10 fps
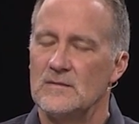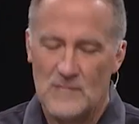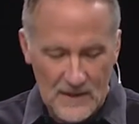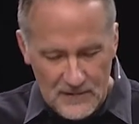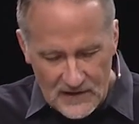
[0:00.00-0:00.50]

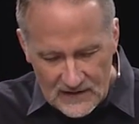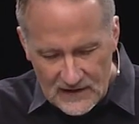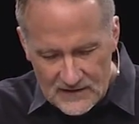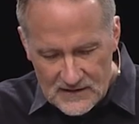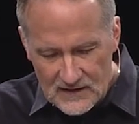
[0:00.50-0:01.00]
Maybe you
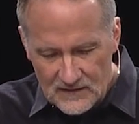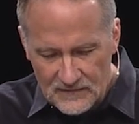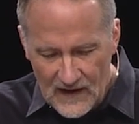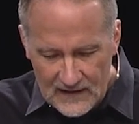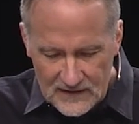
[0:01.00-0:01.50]
need to
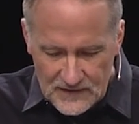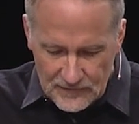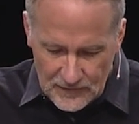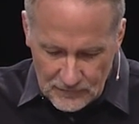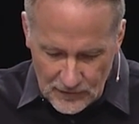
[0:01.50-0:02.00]
find a
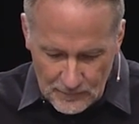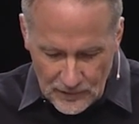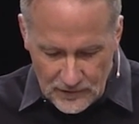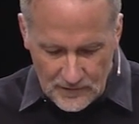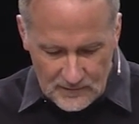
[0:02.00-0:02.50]
different group
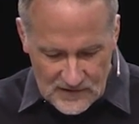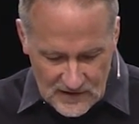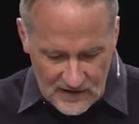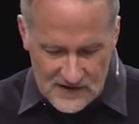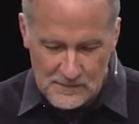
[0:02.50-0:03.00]
with whom
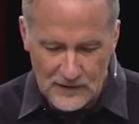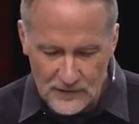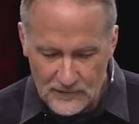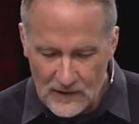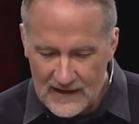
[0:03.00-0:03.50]
to spend
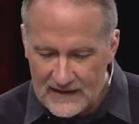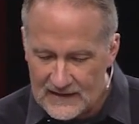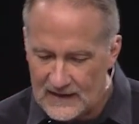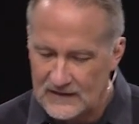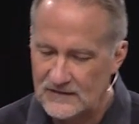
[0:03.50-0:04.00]
your Friday
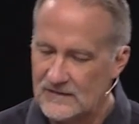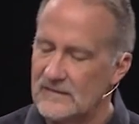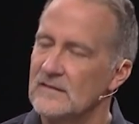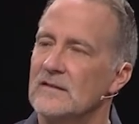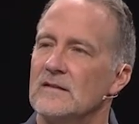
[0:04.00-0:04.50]

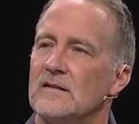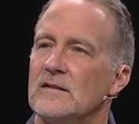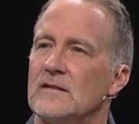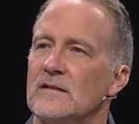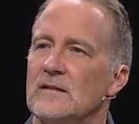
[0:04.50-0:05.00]
nights.
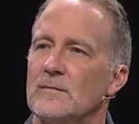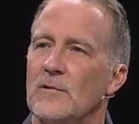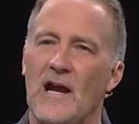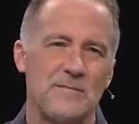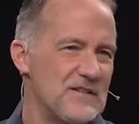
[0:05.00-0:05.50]

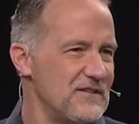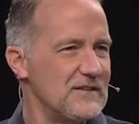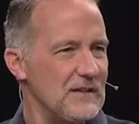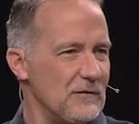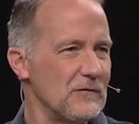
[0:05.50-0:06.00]
Perhaps it's
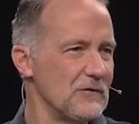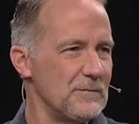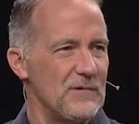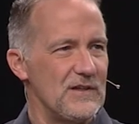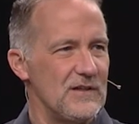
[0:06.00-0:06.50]
a different
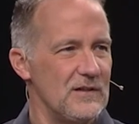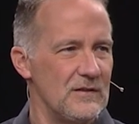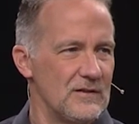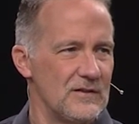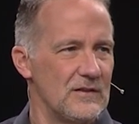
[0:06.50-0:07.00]
group that
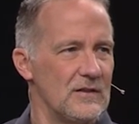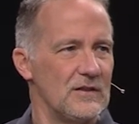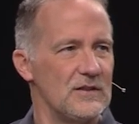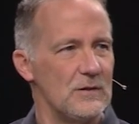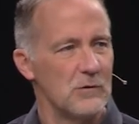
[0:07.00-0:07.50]
you,
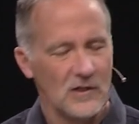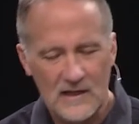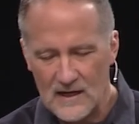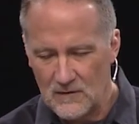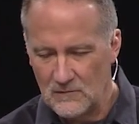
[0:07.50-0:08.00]
you
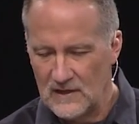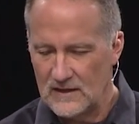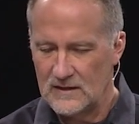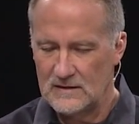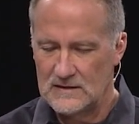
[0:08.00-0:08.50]
work out with.